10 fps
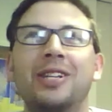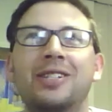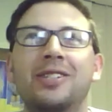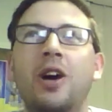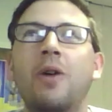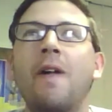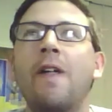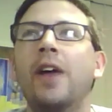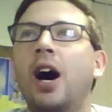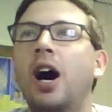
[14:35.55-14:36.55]
So
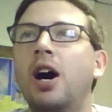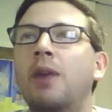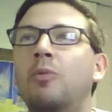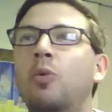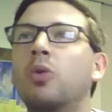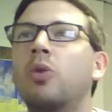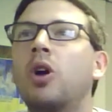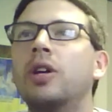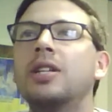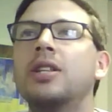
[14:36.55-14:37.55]
um, we'll roll
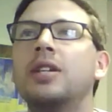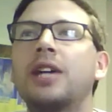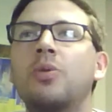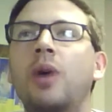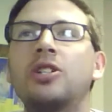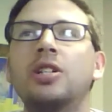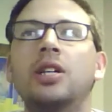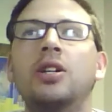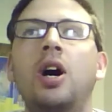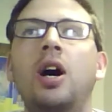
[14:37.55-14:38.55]
into the next question
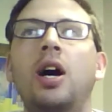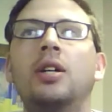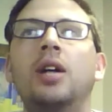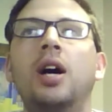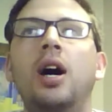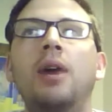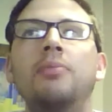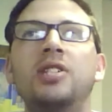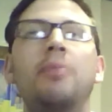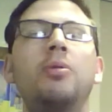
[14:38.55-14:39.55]
on um,
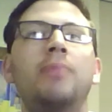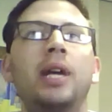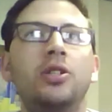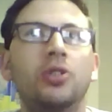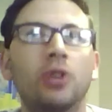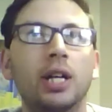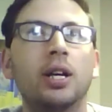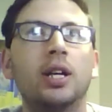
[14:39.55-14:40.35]
double majoring uh,